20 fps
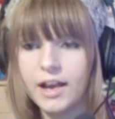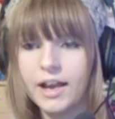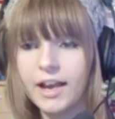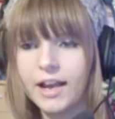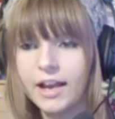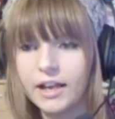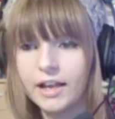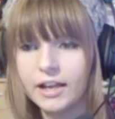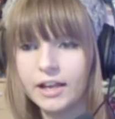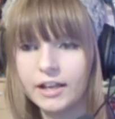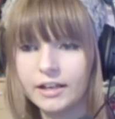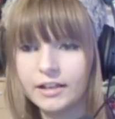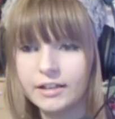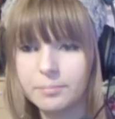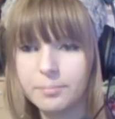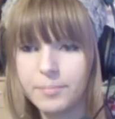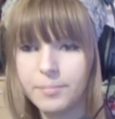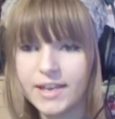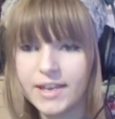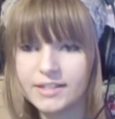
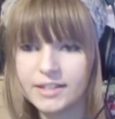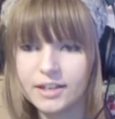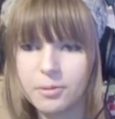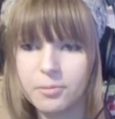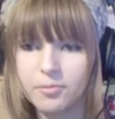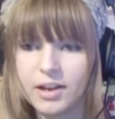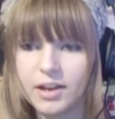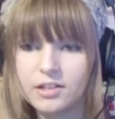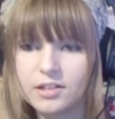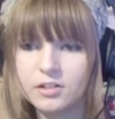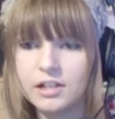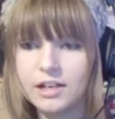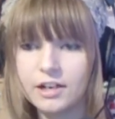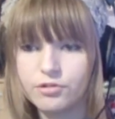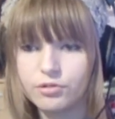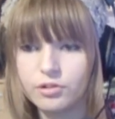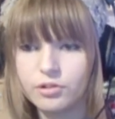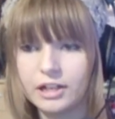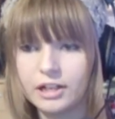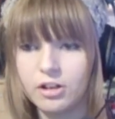and basic upgrades on
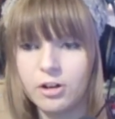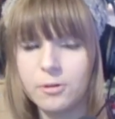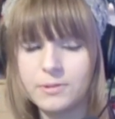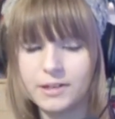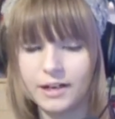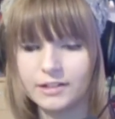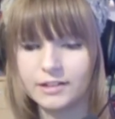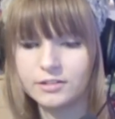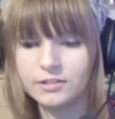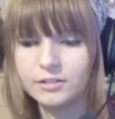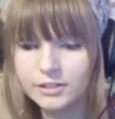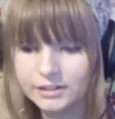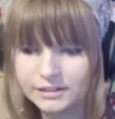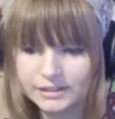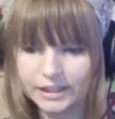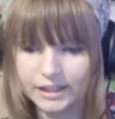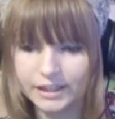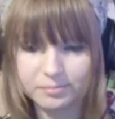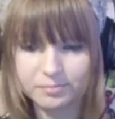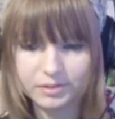electronic objects.
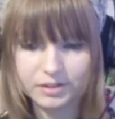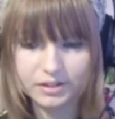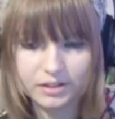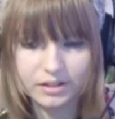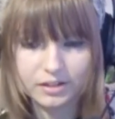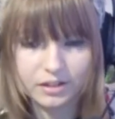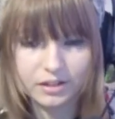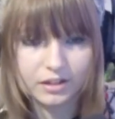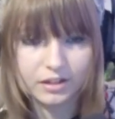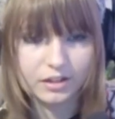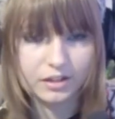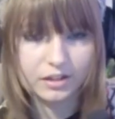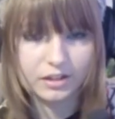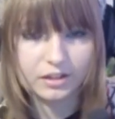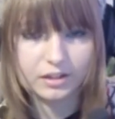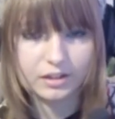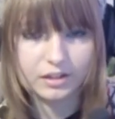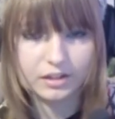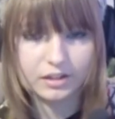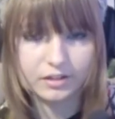Awesome!
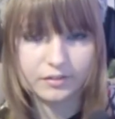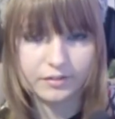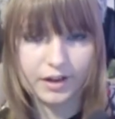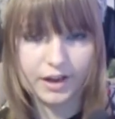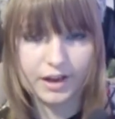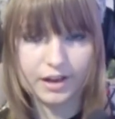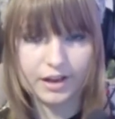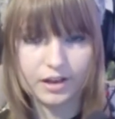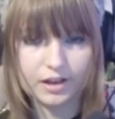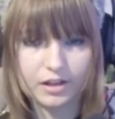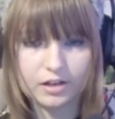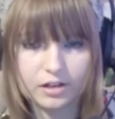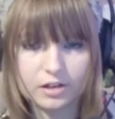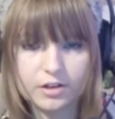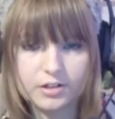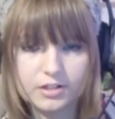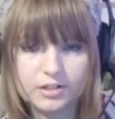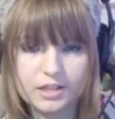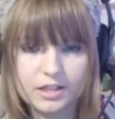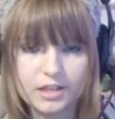Right,
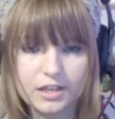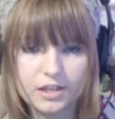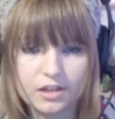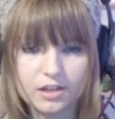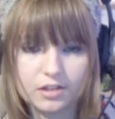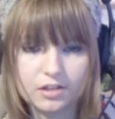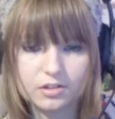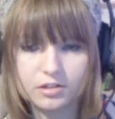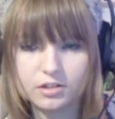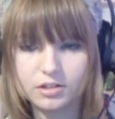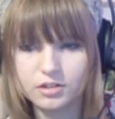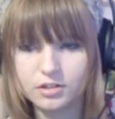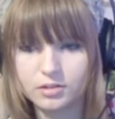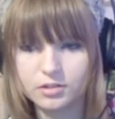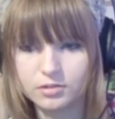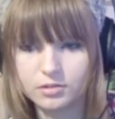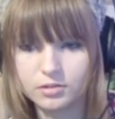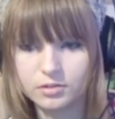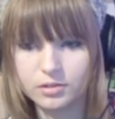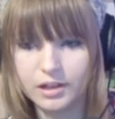Lucy, you can
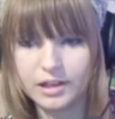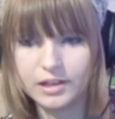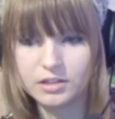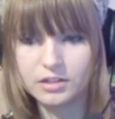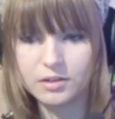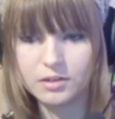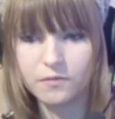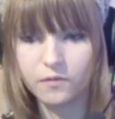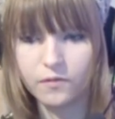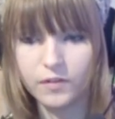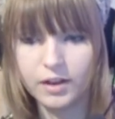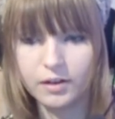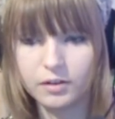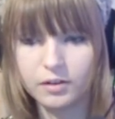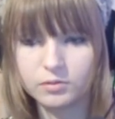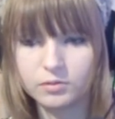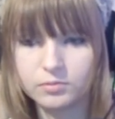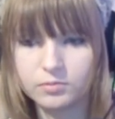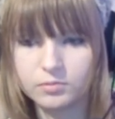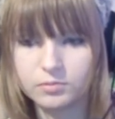eat something.
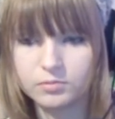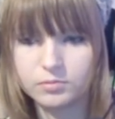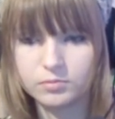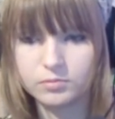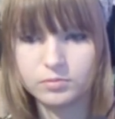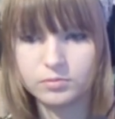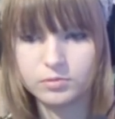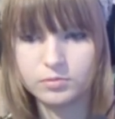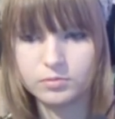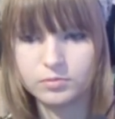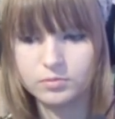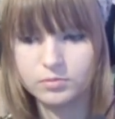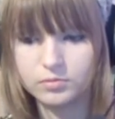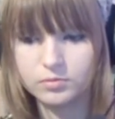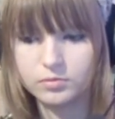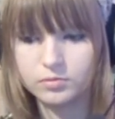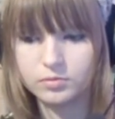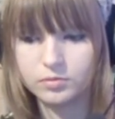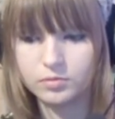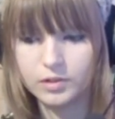
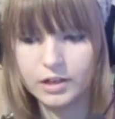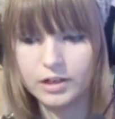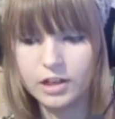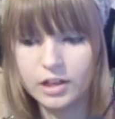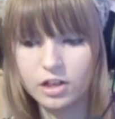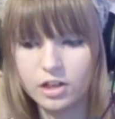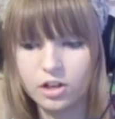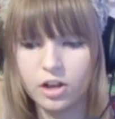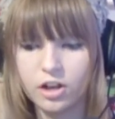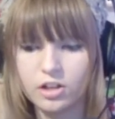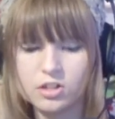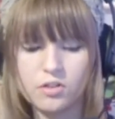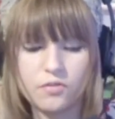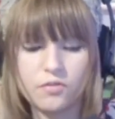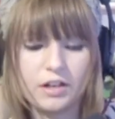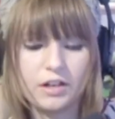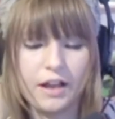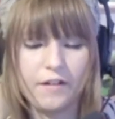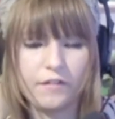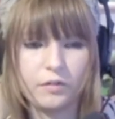And you can cook
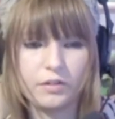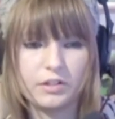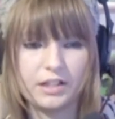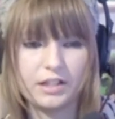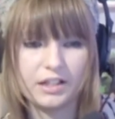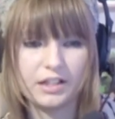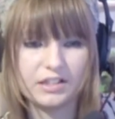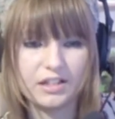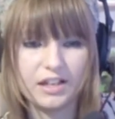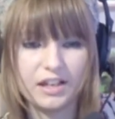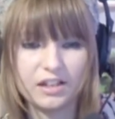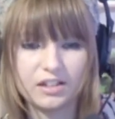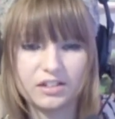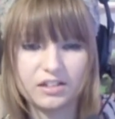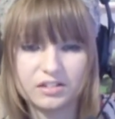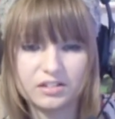something afterwards, actually.